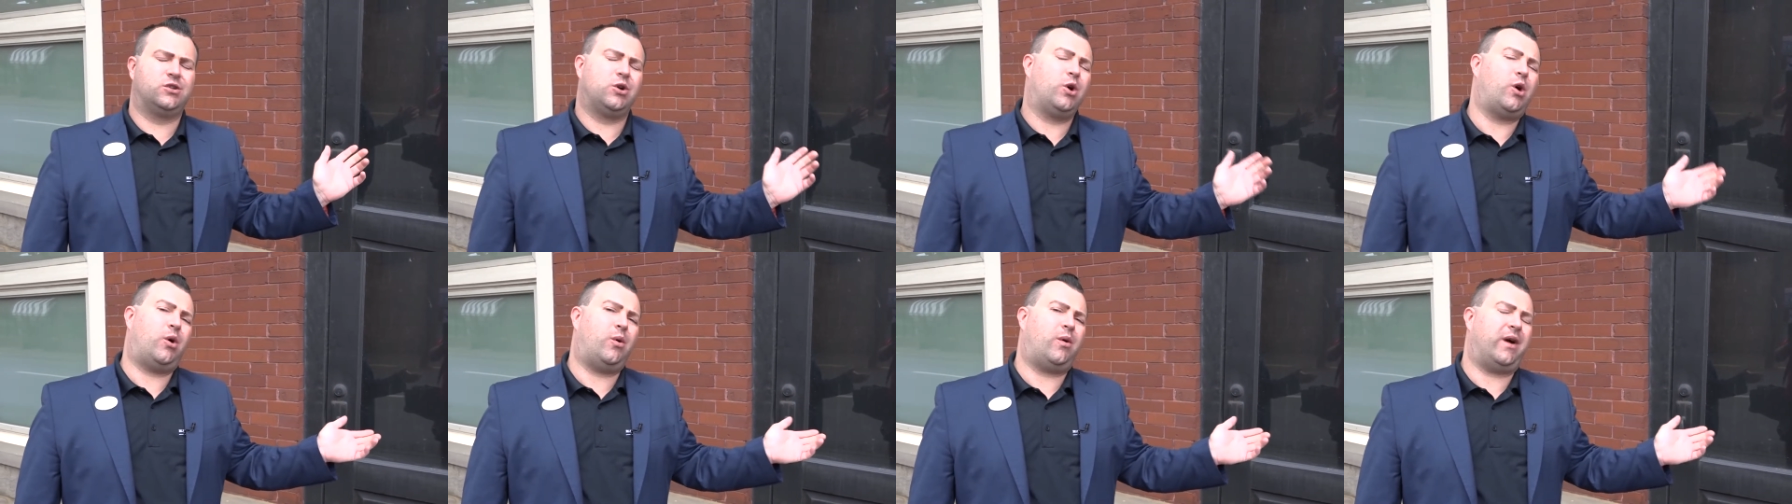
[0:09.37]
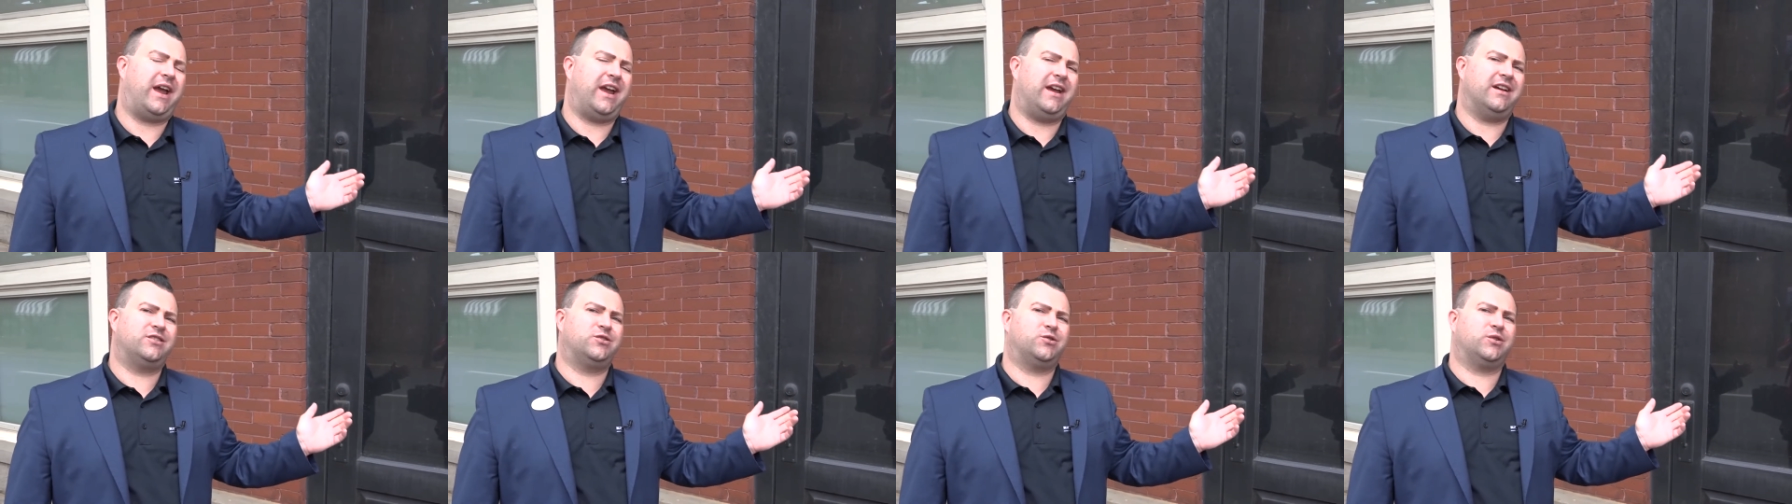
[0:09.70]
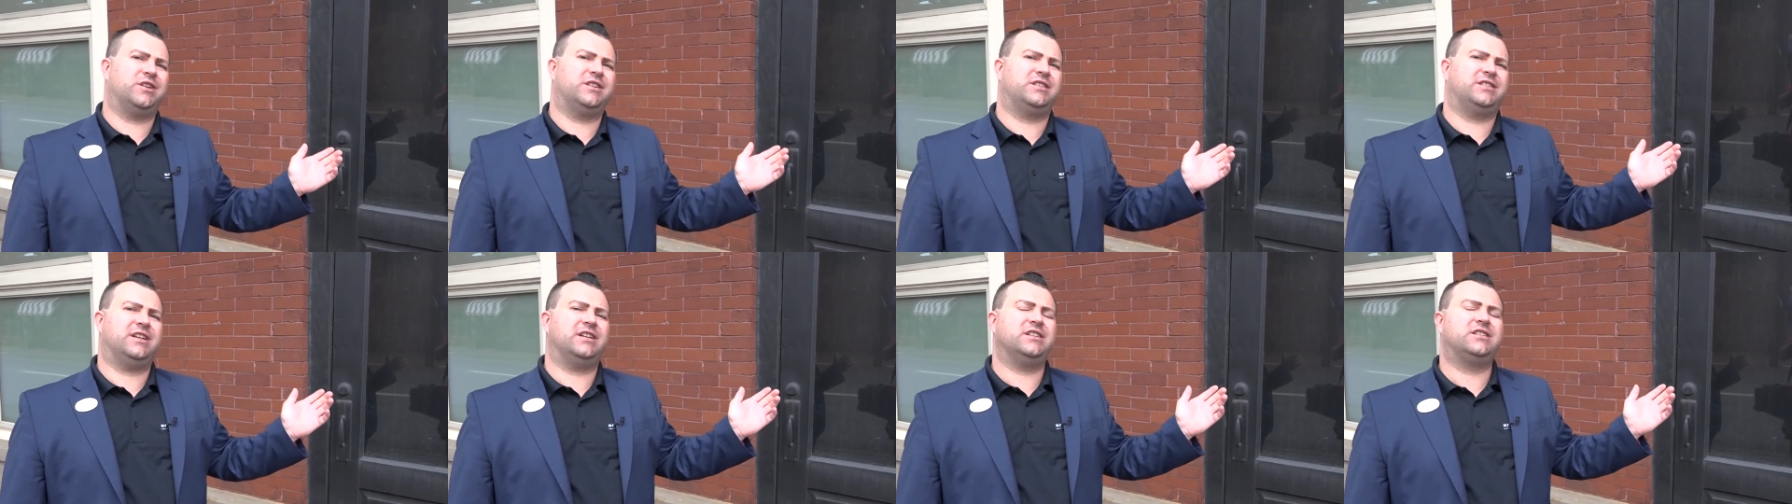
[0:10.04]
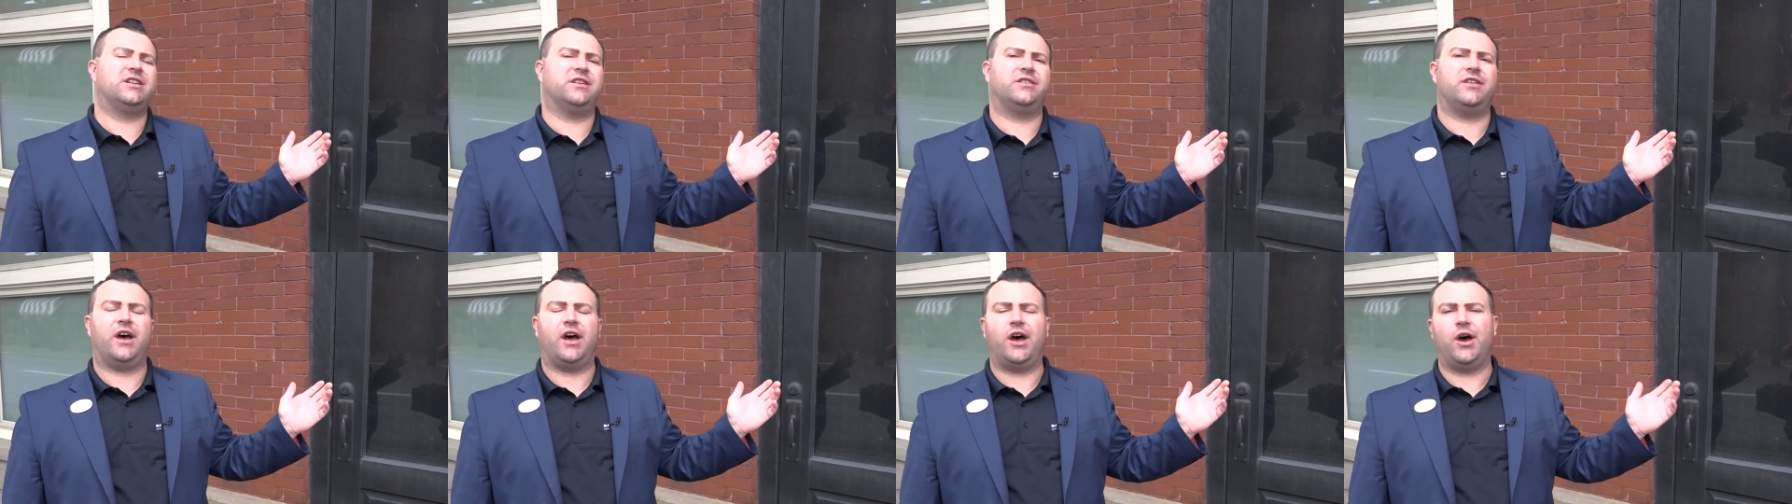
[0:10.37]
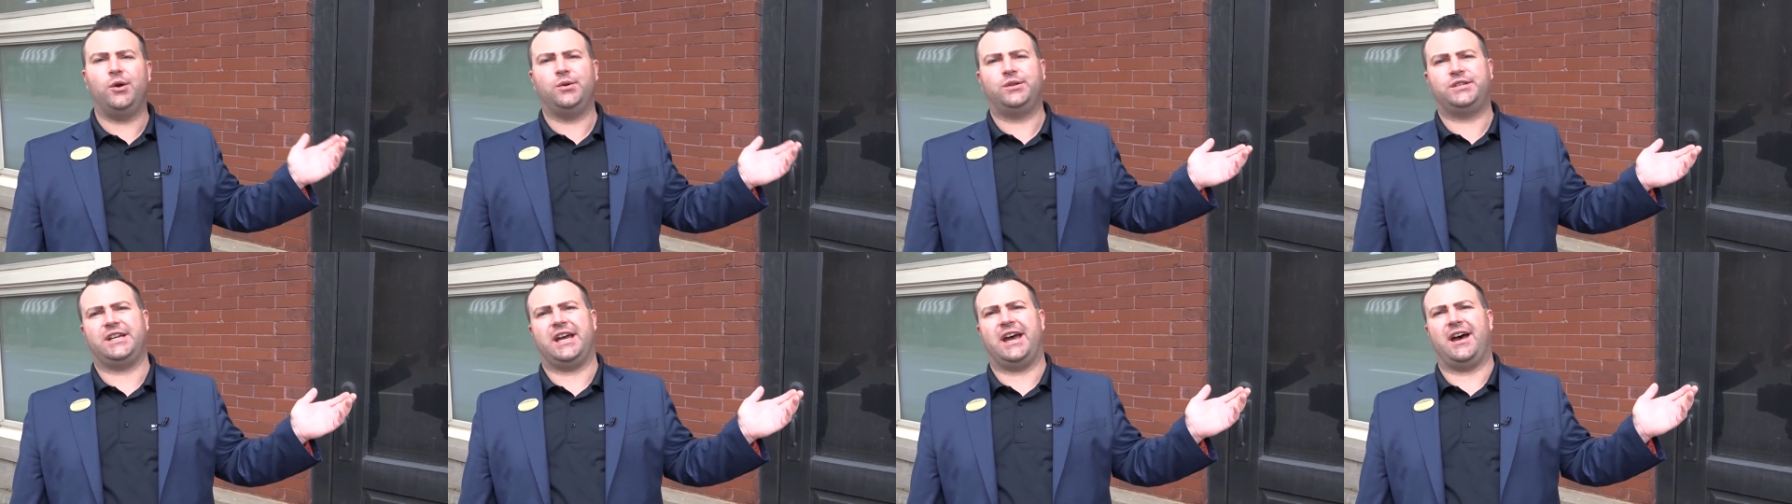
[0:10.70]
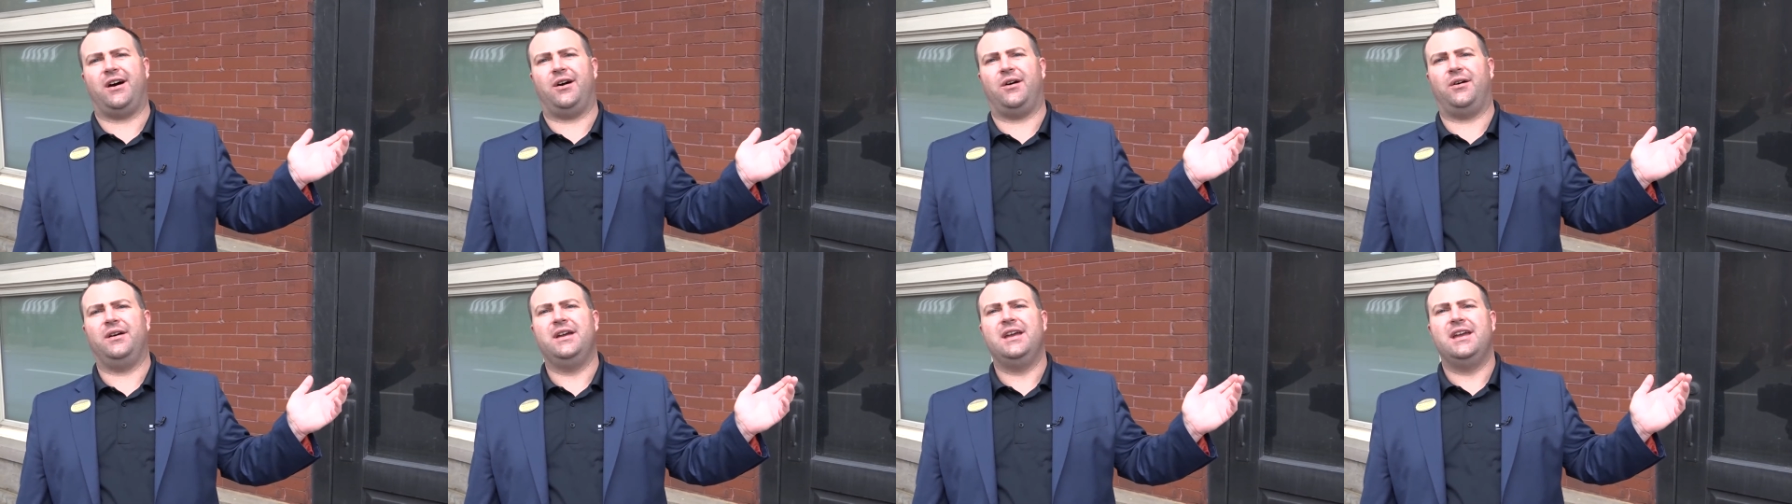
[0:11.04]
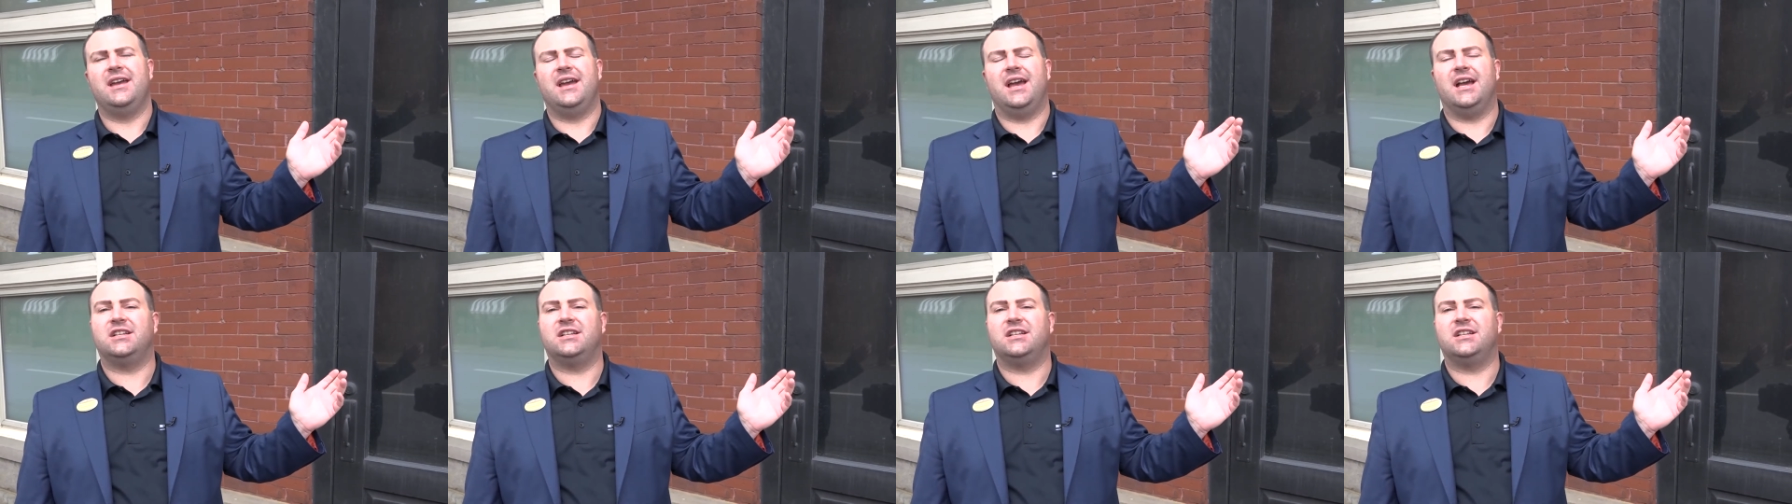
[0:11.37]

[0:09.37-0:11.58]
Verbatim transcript: doorway entrance into the hotel,